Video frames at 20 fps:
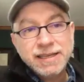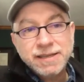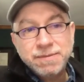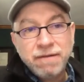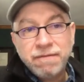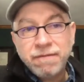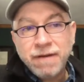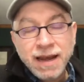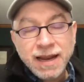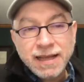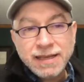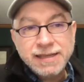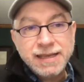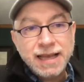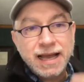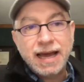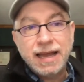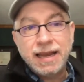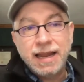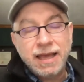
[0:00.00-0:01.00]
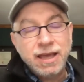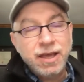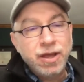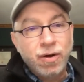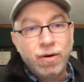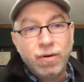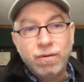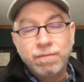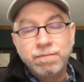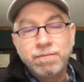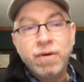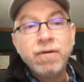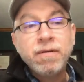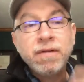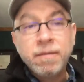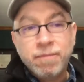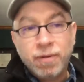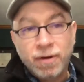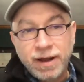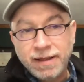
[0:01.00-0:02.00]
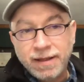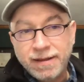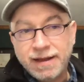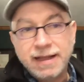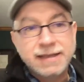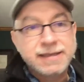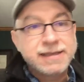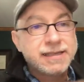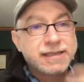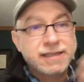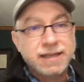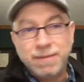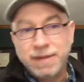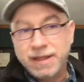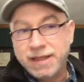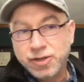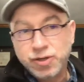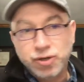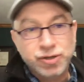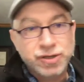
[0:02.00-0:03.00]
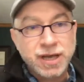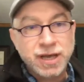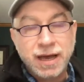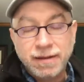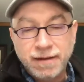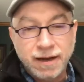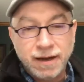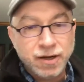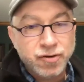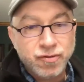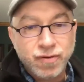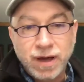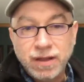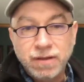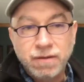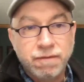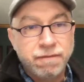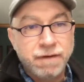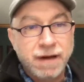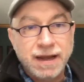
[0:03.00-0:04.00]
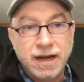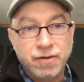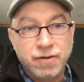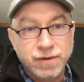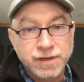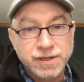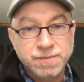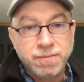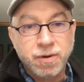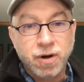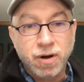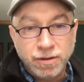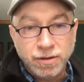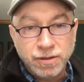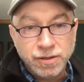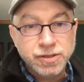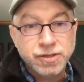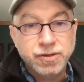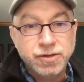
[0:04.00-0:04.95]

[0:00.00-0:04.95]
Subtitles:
my feeling is that, both the political system and the society are trying to find a response